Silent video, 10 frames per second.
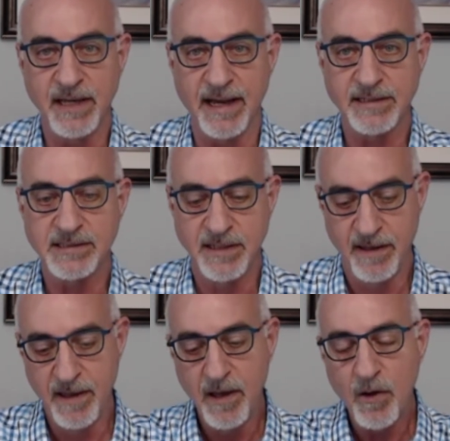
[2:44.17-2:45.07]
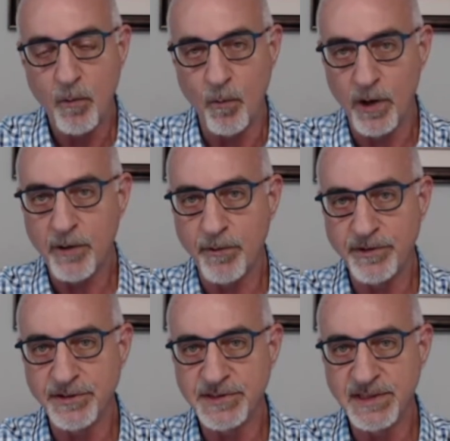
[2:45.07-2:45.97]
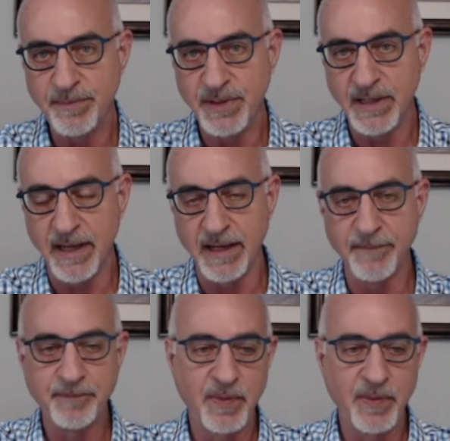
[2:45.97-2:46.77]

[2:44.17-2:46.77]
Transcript: tax. Work with your CPA.